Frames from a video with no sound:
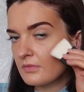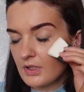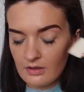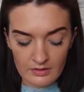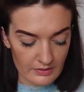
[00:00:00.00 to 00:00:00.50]

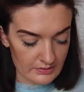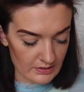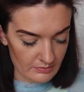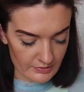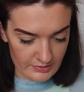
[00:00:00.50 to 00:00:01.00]
I can't use
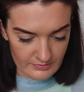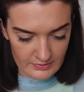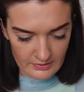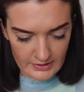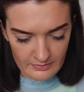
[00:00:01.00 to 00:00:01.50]
that brush, I'm
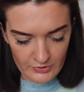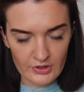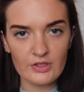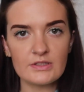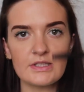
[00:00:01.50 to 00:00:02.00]
sorry. I'm going
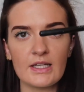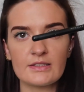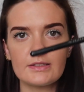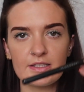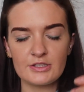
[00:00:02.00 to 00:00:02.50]
to use the
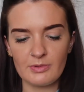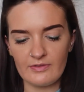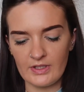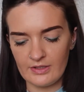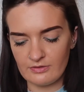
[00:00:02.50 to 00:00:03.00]
Anastasia
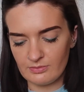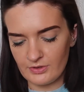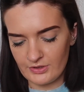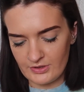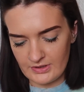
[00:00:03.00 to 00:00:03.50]
Beverly Hills
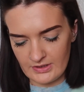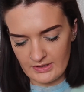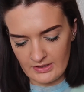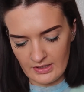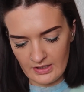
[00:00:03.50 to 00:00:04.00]
brush because it's
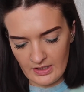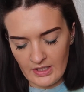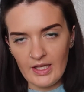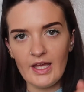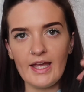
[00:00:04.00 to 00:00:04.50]
the
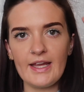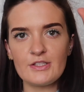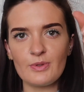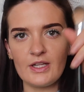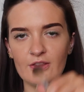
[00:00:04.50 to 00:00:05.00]

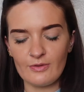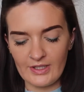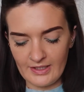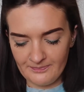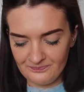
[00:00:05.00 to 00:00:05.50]

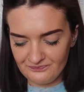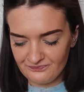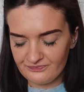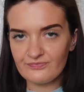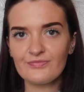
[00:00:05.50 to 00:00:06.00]
A23
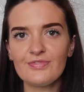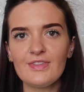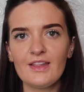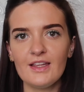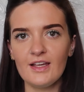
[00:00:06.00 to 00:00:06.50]

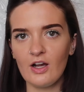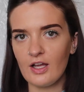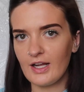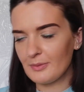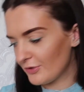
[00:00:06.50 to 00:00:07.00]

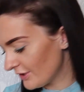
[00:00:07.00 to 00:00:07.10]
highlighting